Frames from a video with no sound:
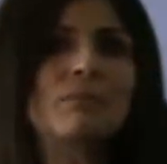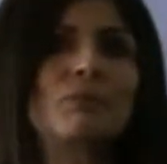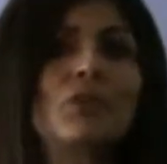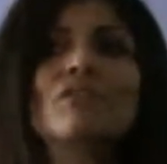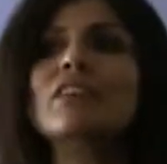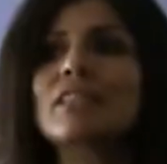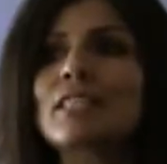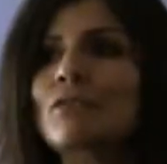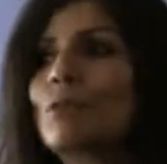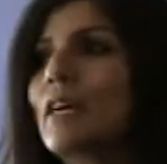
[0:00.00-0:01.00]
previous
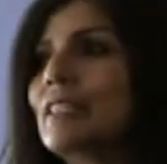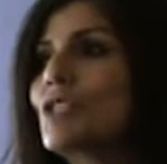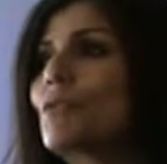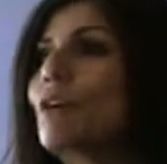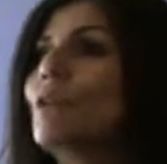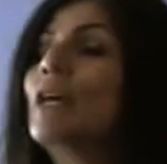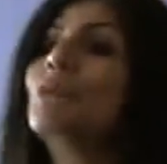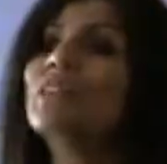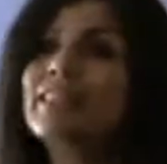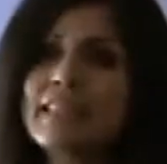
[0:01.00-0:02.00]
civil rights struggle, and
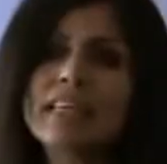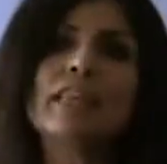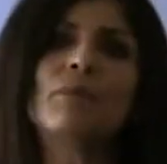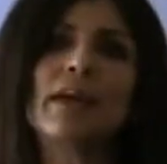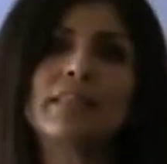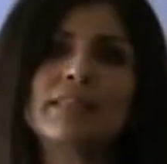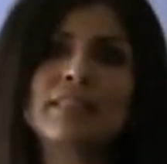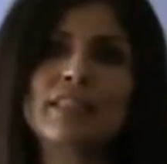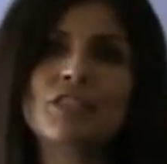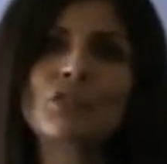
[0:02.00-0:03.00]
we're seeing the
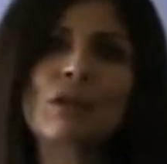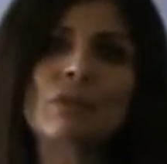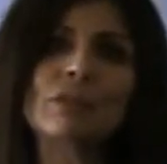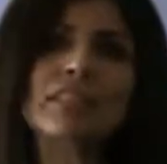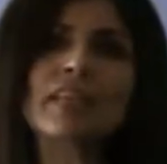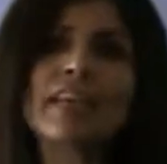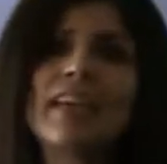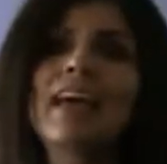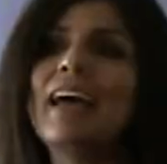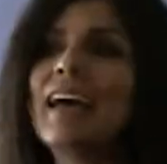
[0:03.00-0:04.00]
Palestinian struggle today
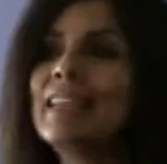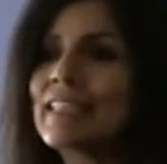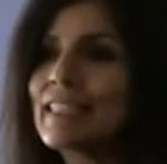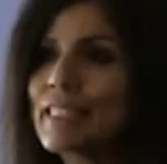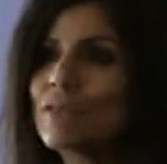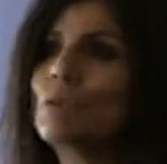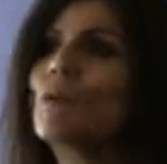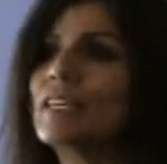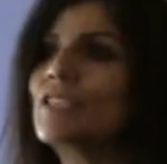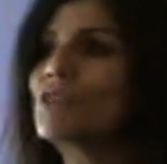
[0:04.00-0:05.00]
as a civil
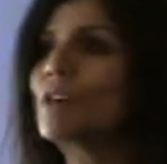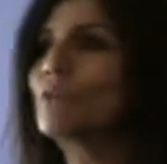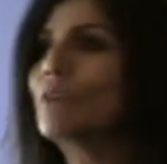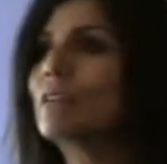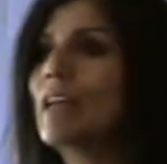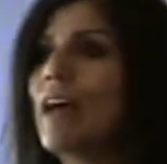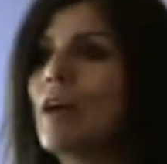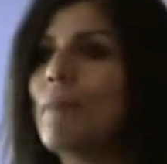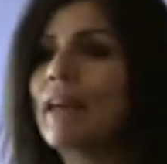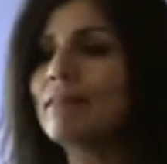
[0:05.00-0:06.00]
rights struggle,
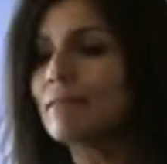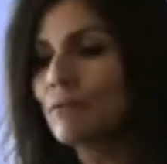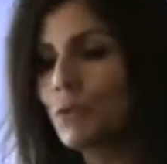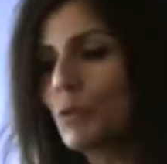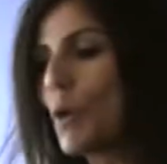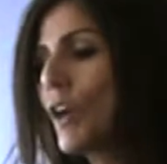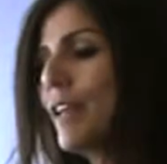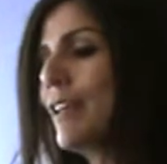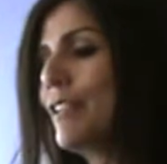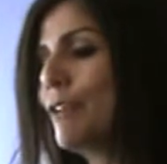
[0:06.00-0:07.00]
and we're
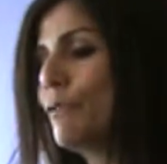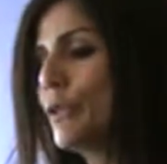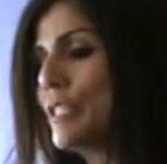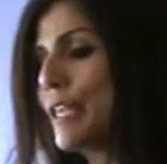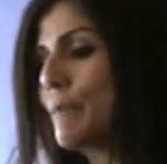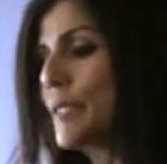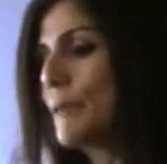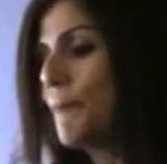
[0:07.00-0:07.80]
walking in their footsteps.